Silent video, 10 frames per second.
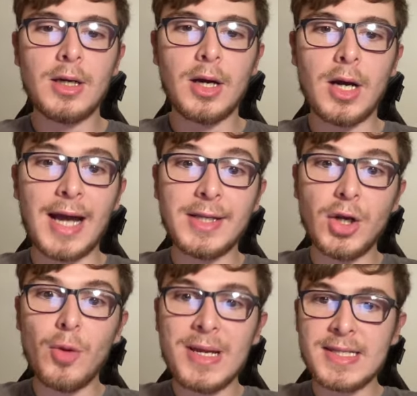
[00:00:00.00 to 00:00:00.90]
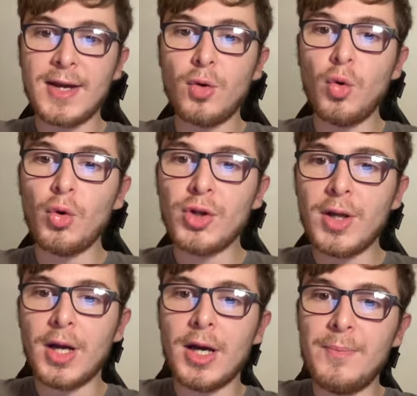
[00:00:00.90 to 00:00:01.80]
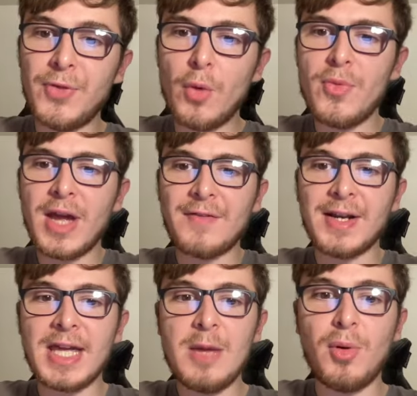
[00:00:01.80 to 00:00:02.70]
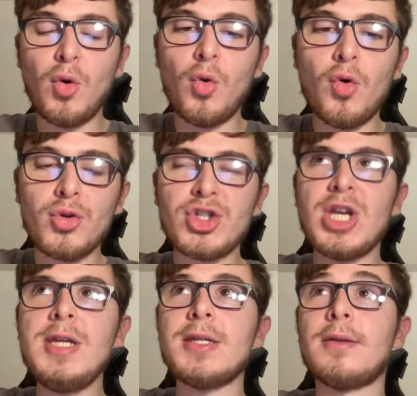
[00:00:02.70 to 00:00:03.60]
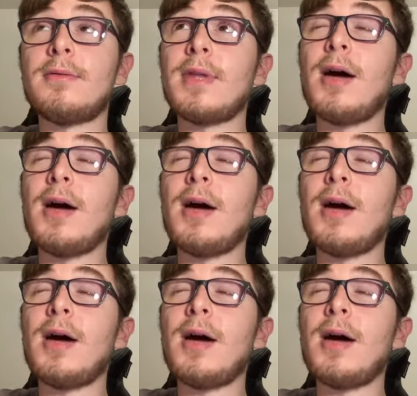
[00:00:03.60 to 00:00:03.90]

I didn't know Meslier hauled. Don't think I've had a keeper haul all season.